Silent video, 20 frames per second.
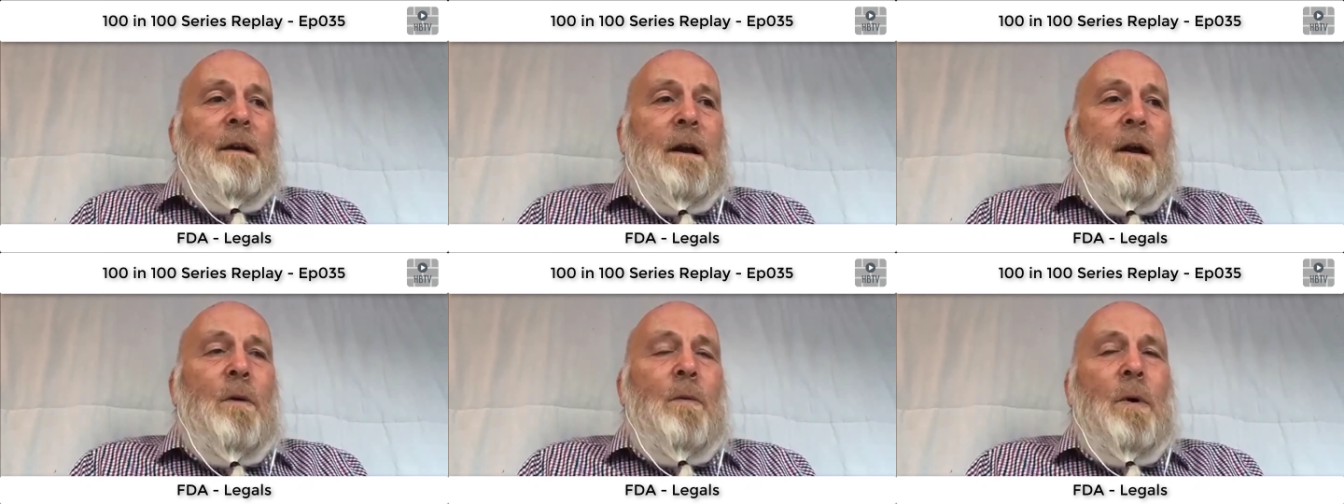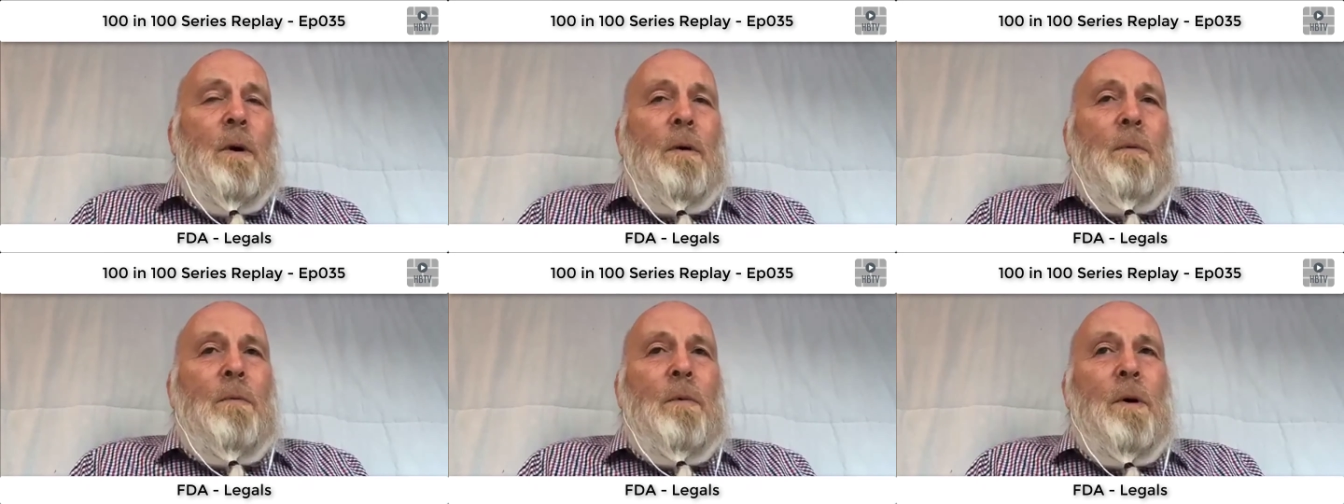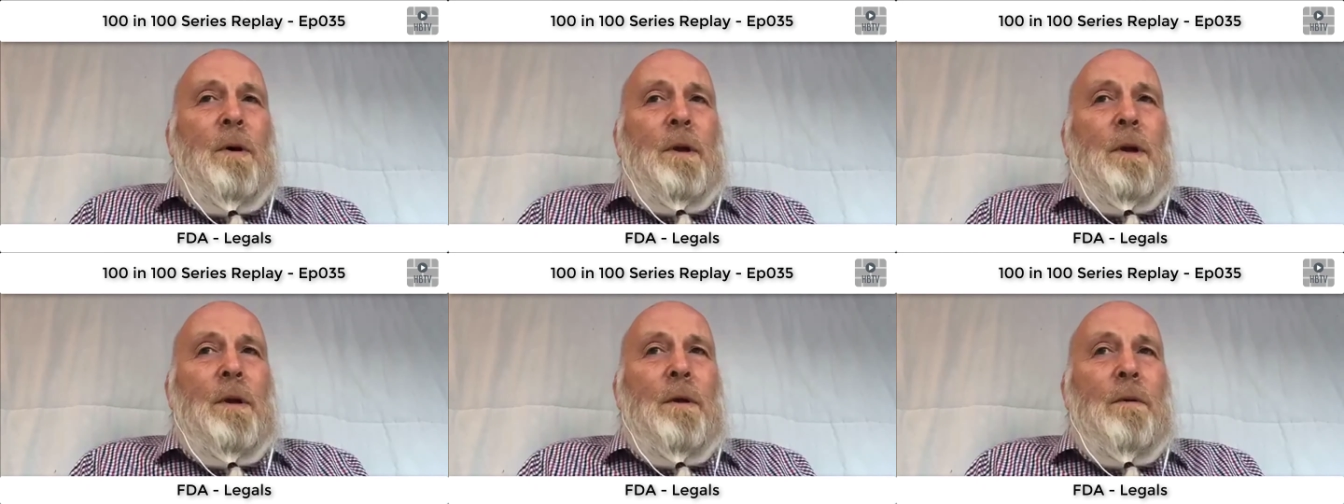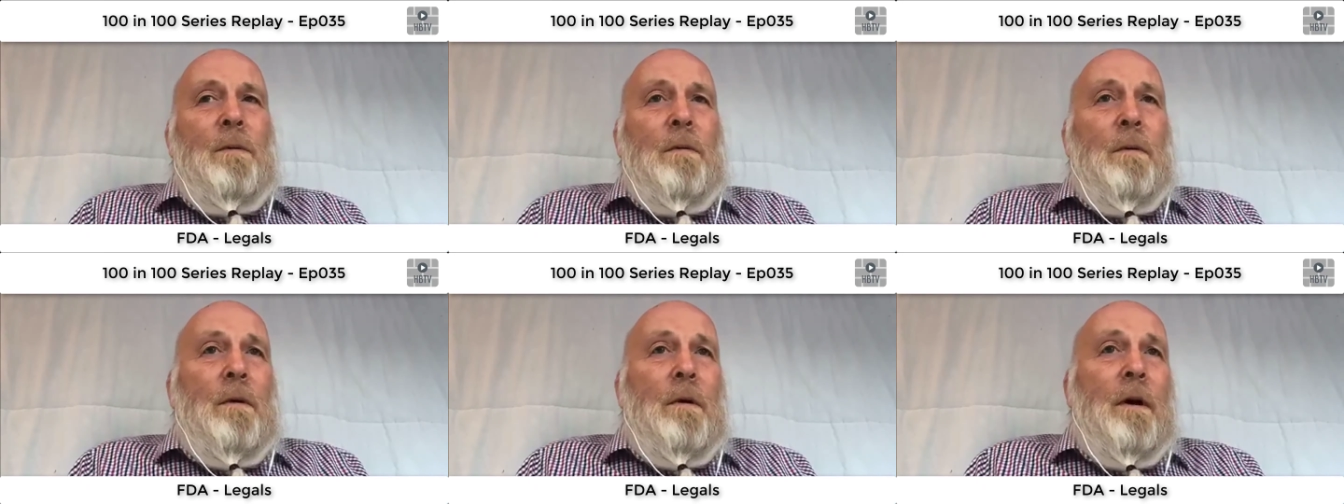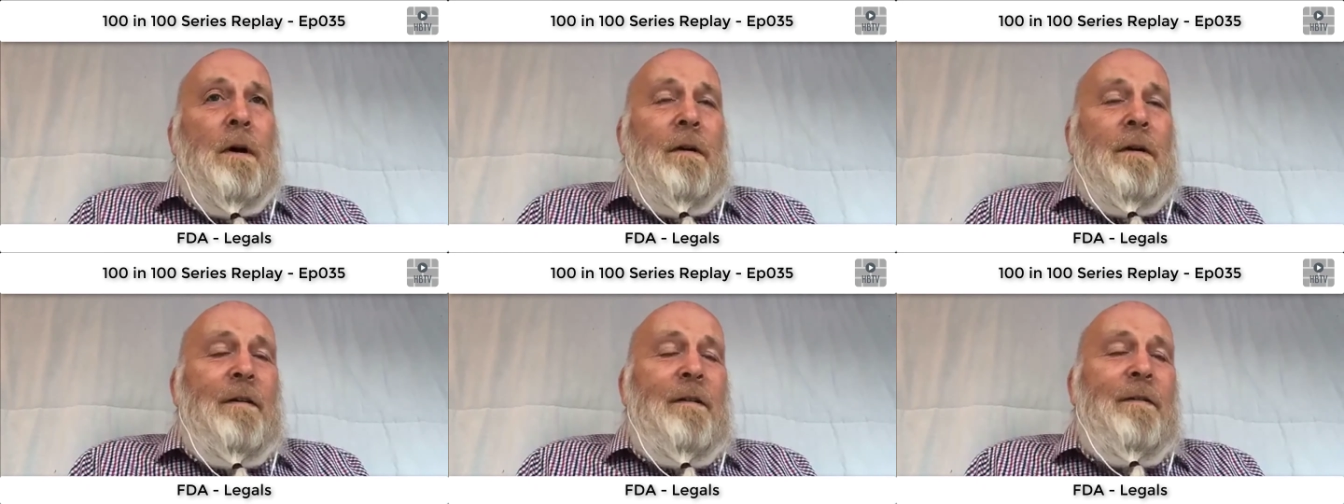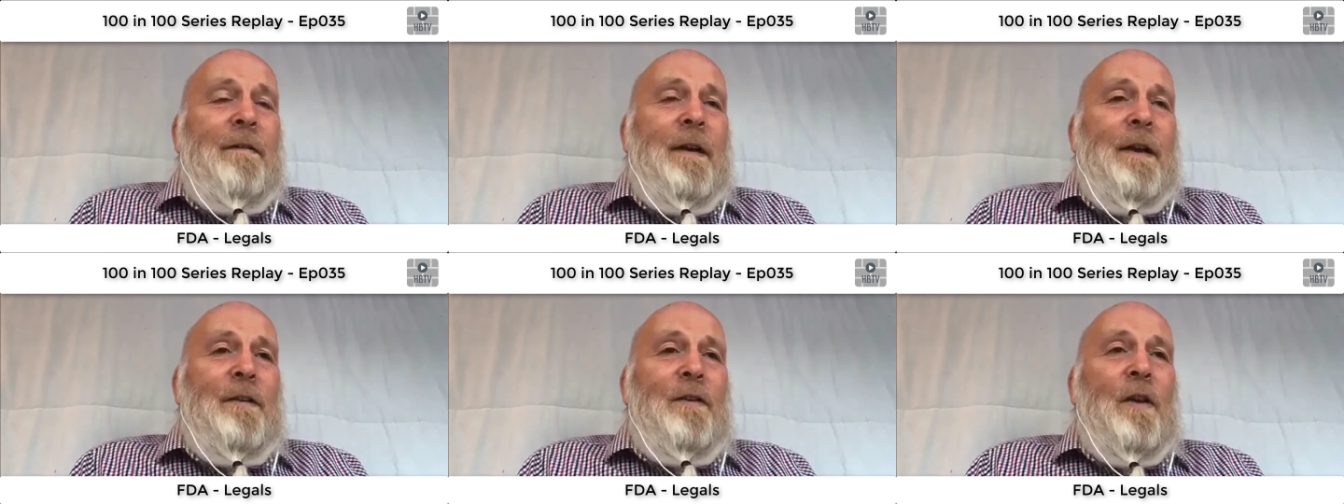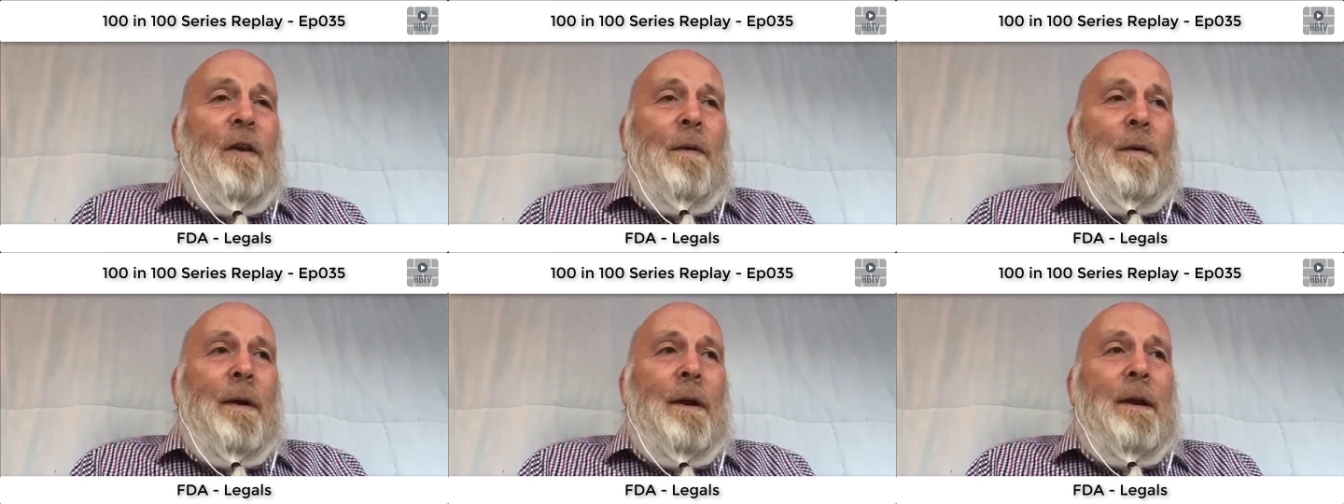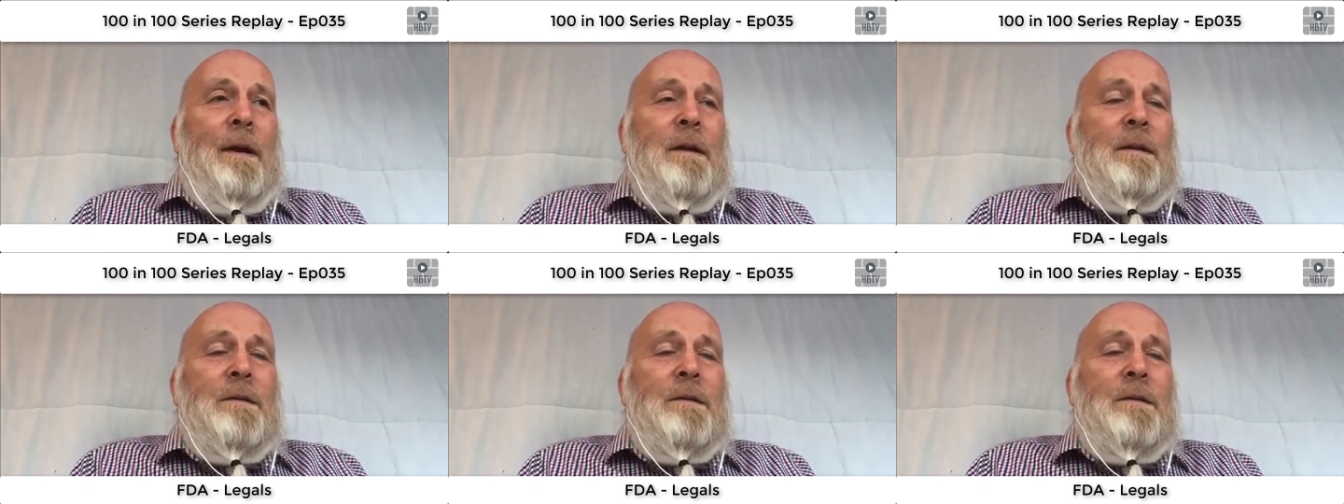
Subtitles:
what you are in effect doing